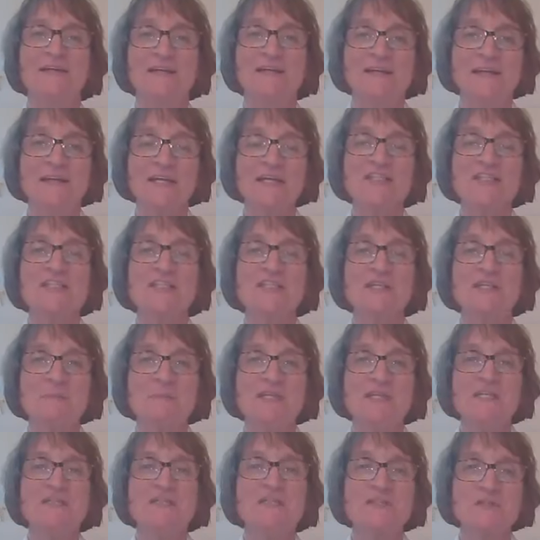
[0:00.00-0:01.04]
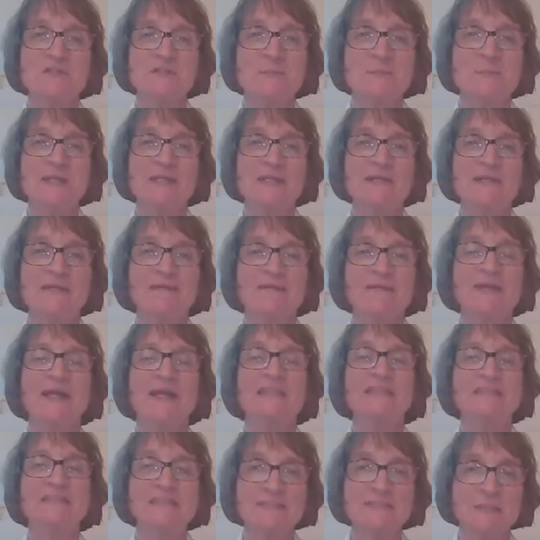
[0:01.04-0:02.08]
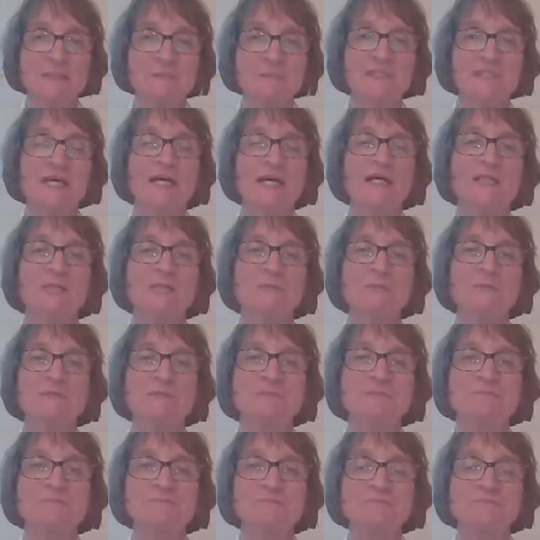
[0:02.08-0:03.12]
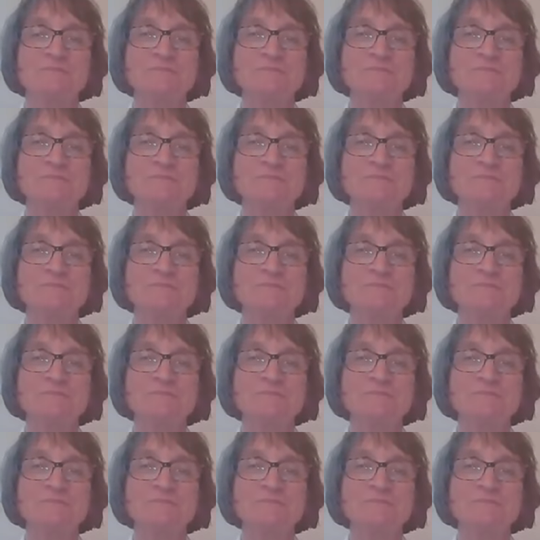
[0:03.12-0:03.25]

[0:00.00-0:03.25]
It actually means to me that sometimes